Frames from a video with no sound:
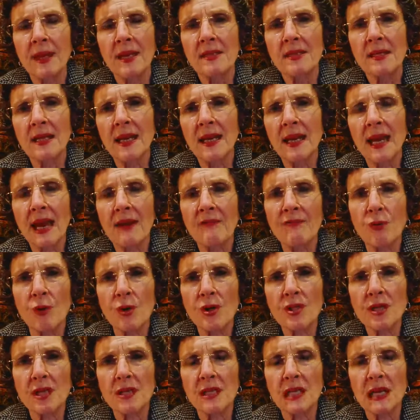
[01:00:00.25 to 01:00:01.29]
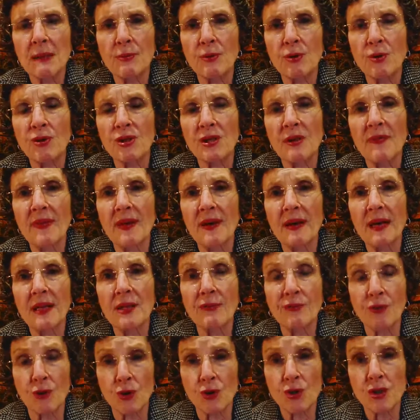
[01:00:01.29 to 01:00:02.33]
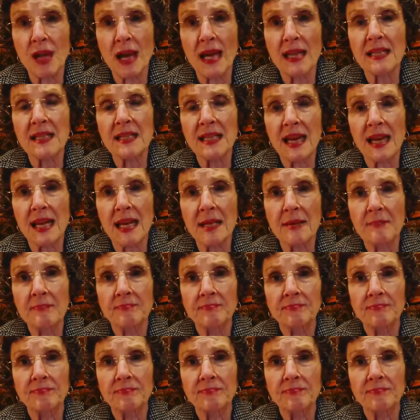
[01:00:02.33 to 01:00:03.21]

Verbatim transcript: CDK4/6 inhibitors in the in the first line setting?